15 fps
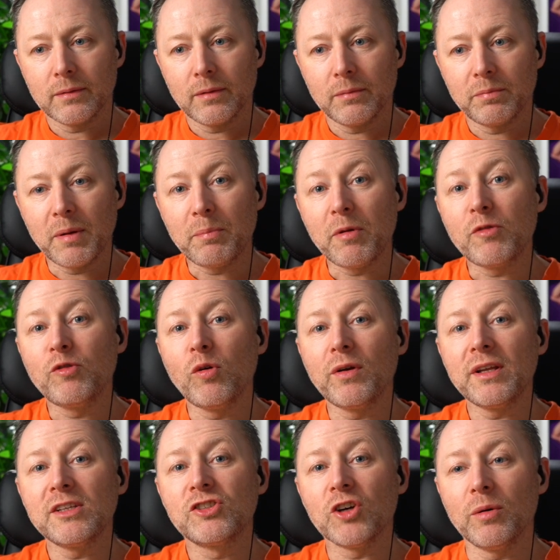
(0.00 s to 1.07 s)
But before
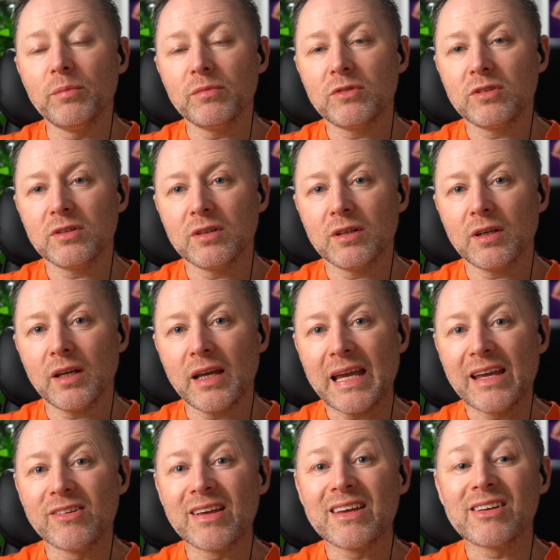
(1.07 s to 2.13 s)
he jumped, he
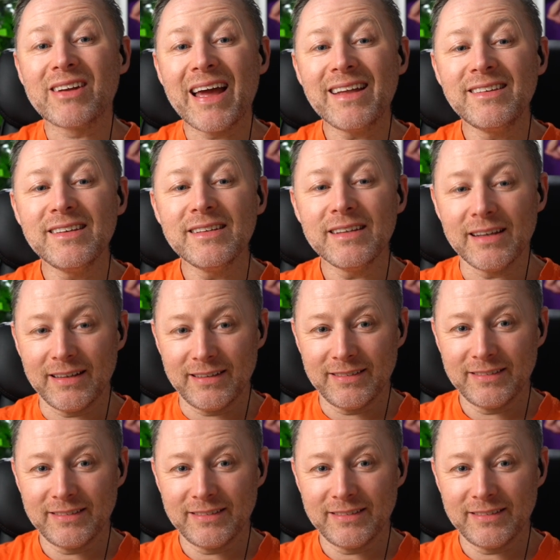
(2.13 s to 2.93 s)
regretted it.